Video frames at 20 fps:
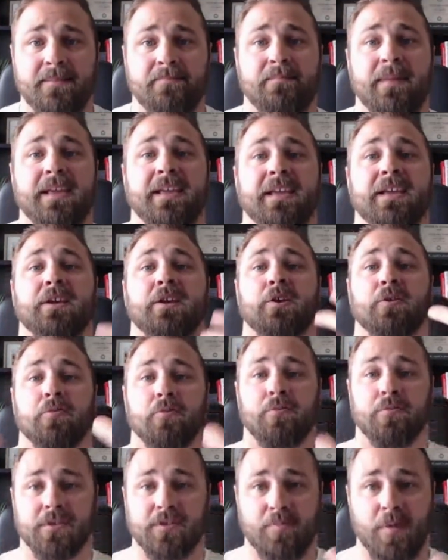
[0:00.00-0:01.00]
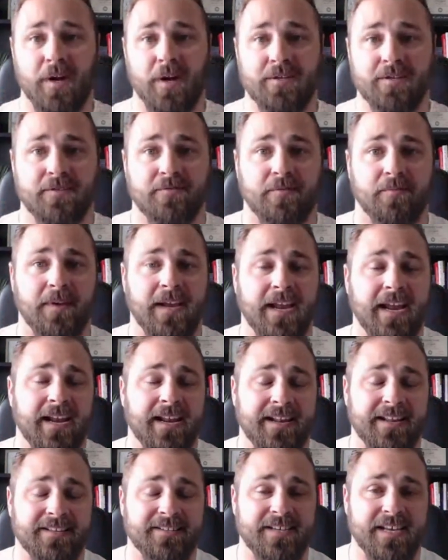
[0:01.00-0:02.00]
making your responses from
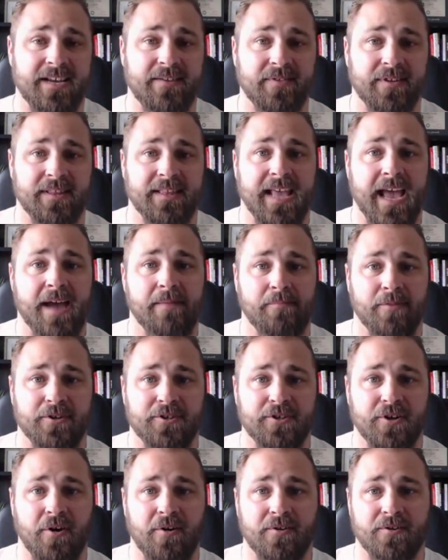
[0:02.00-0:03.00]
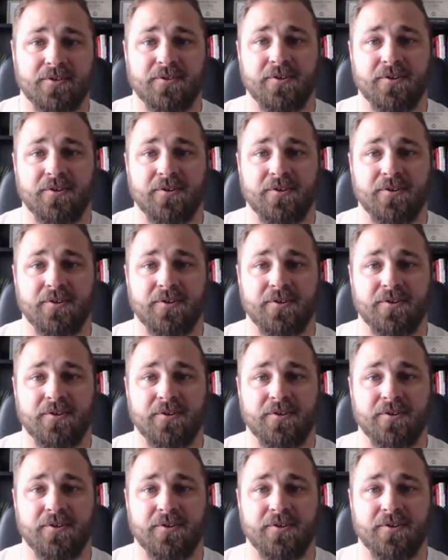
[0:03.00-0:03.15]
candidates even that much harder.